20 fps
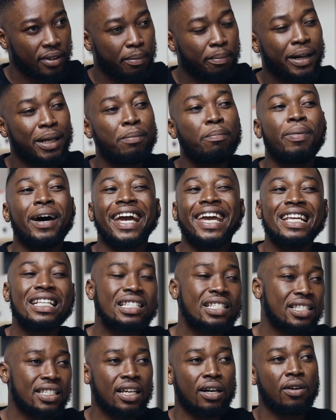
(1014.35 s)
But by
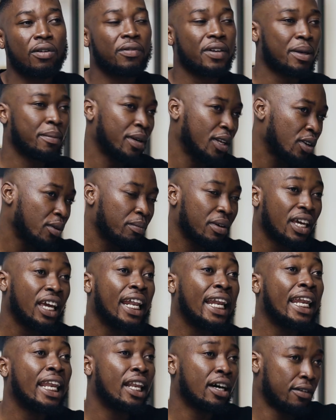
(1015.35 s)
itself, it may not be
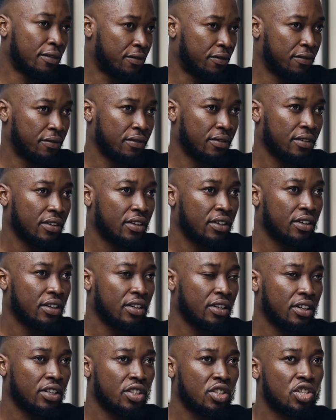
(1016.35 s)
enough
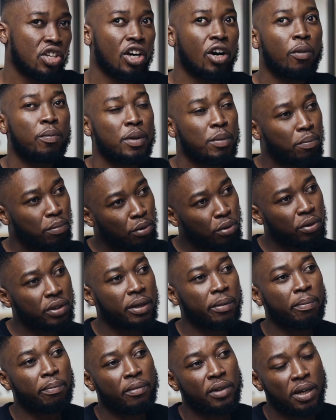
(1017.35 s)
to help you pull
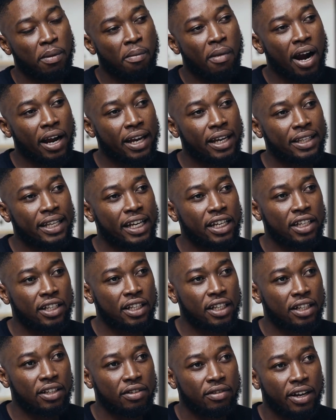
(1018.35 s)
the market that you
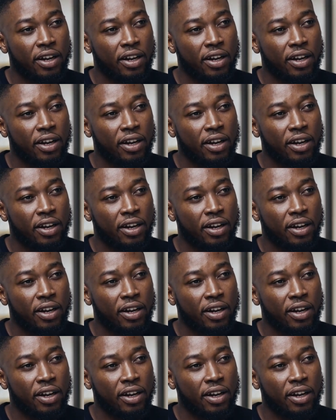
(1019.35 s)
need.